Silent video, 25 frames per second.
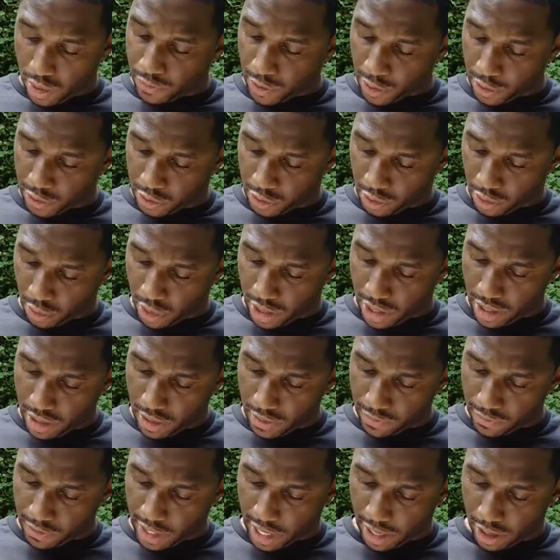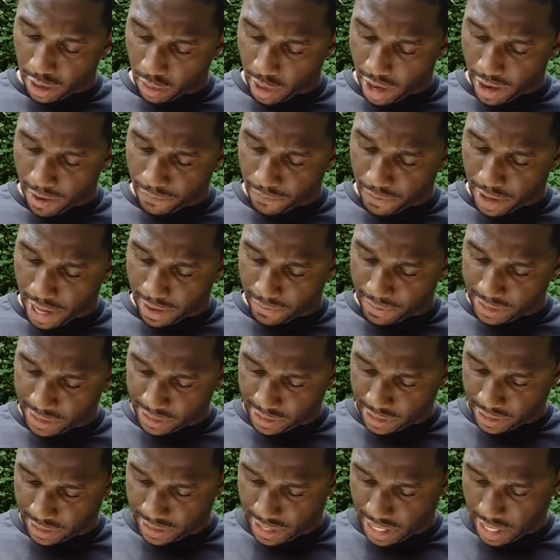in verse 3 of Zechariah 5, it
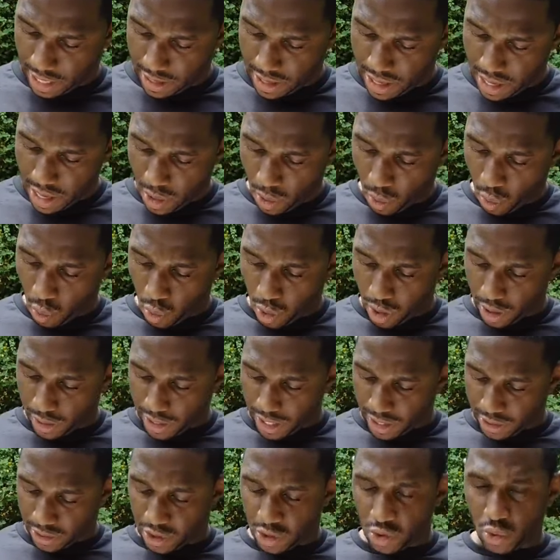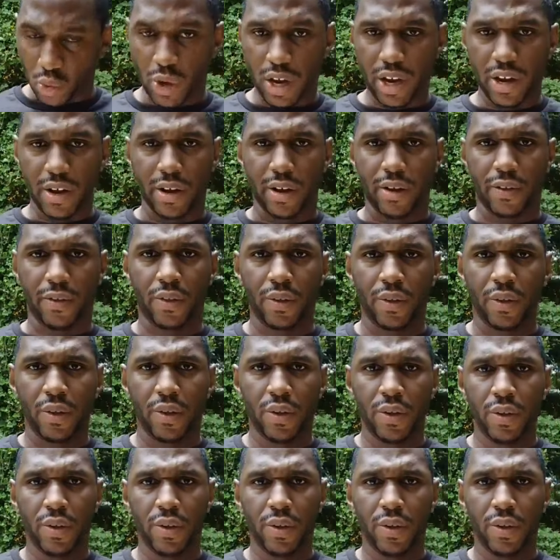says that one that sweareth,